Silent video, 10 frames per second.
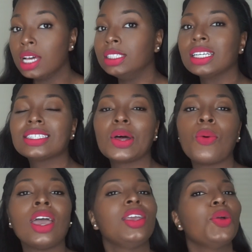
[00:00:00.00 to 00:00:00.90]
Just the
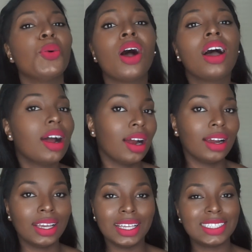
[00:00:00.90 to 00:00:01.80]
way you
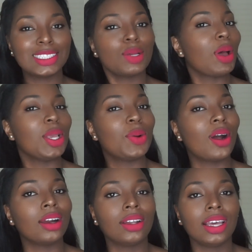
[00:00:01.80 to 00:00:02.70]
are. Just the way you
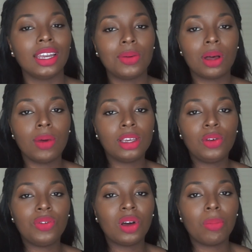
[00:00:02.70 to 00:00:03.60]
are. Don't let anyone make
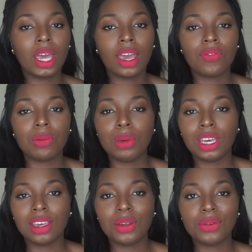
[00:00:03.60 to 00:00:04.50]
you feel bad for
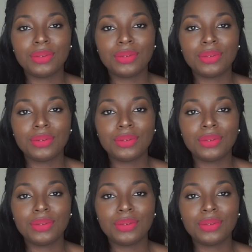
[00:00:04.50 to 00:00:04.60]
being you.